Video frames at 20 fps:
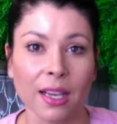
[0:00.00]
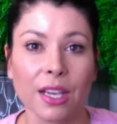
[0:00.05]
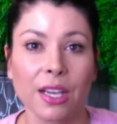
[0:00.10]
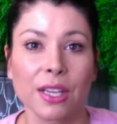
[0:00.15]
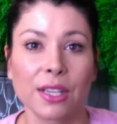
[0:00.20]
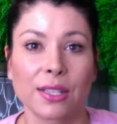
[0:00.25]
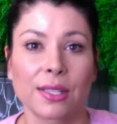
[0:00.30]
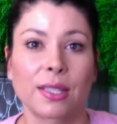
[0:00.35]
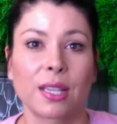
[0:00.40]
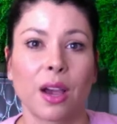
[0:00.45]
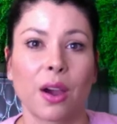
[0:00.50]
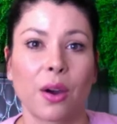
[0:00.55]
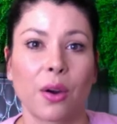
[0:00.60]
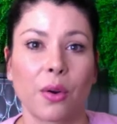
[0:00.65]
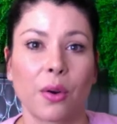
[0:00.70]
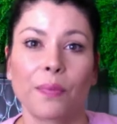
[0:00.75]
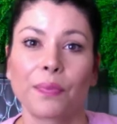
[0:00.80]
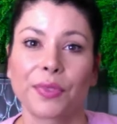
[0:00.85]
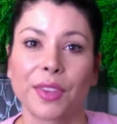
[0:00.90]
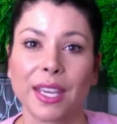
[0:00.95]

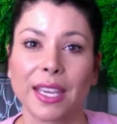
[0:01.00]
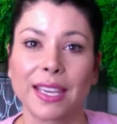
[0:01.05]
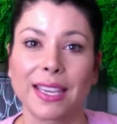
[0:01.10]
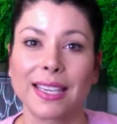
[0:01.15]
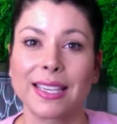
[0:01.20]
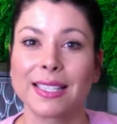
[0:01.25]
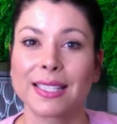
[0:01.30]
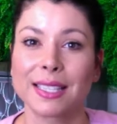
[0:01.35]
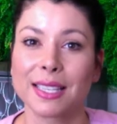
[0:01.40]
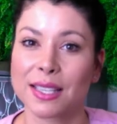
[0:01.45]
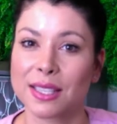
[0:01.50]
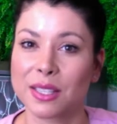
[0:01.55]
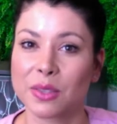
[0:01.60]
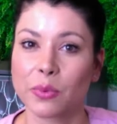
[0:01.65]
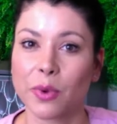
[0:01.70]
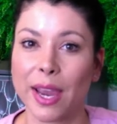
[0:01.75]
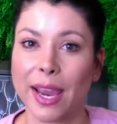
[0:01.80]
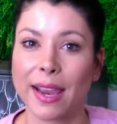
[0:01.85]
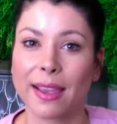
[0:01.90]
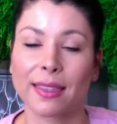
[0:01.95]
So, the easiest
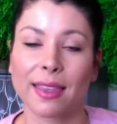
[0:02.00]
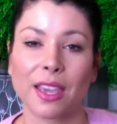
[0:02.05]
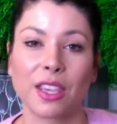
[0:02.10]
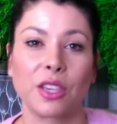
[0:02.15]
way that